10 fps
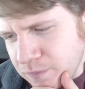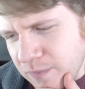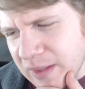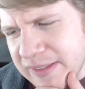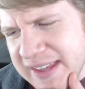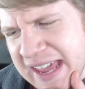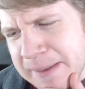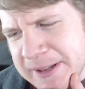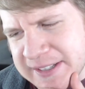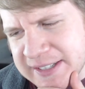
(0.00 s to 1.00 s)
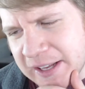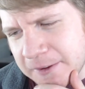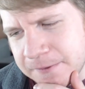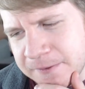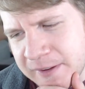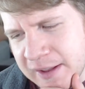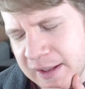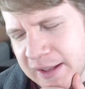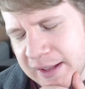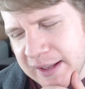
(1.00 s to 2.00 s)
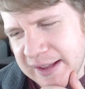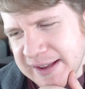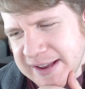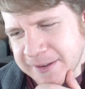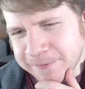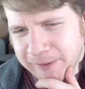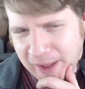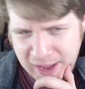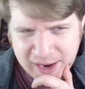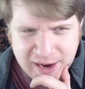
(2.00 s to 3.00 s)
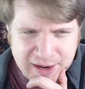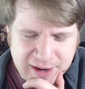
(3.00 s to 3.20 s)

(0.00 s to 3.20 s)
The game itself is fine.